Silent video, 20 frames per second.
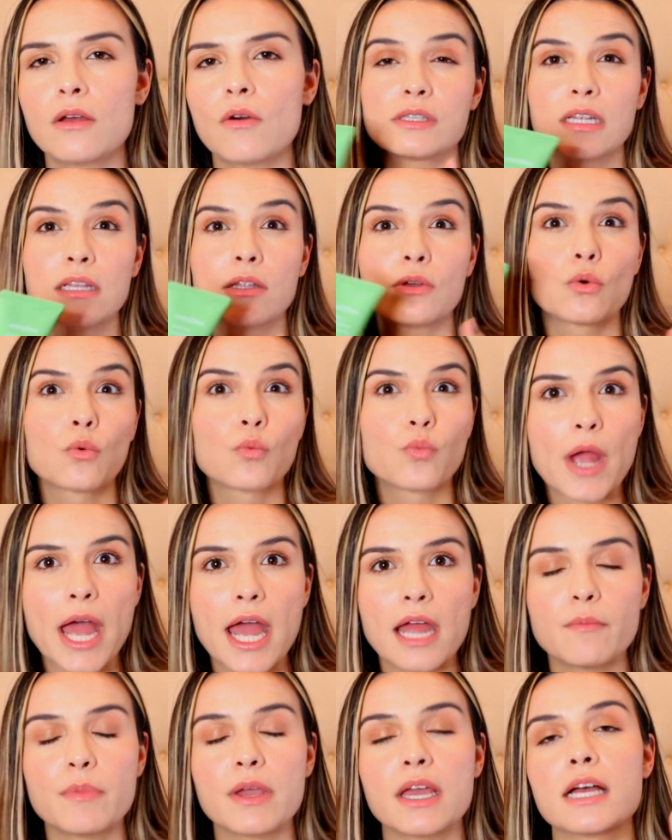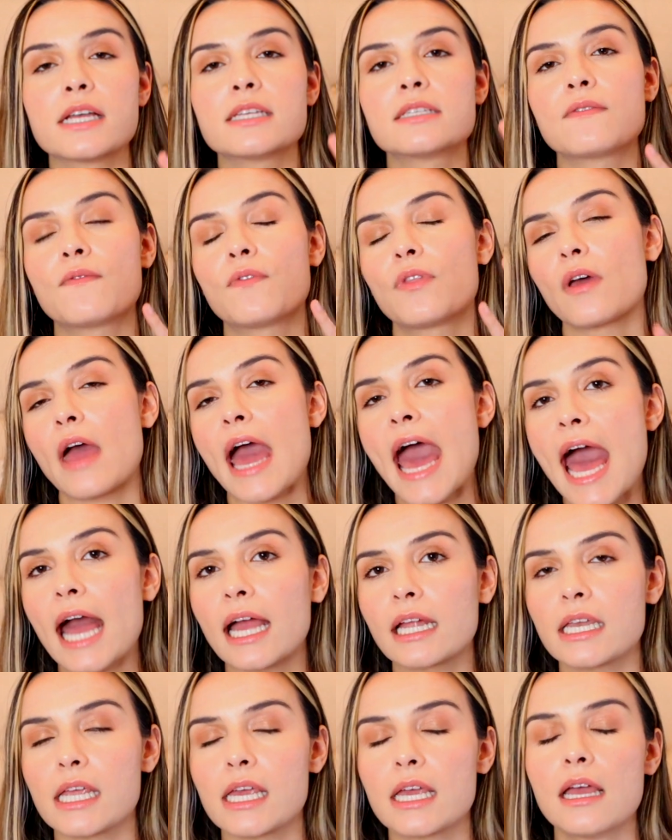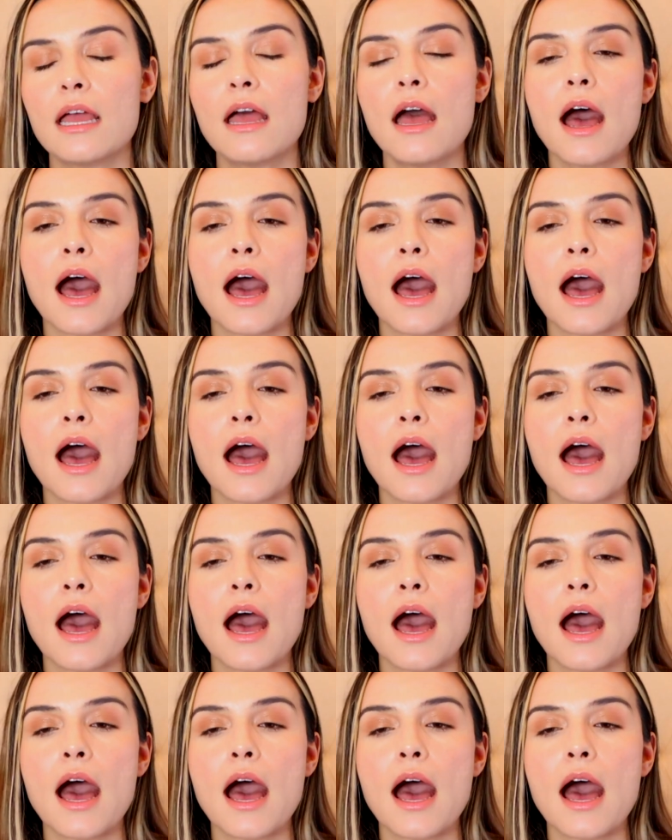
It's a little red because of the acne.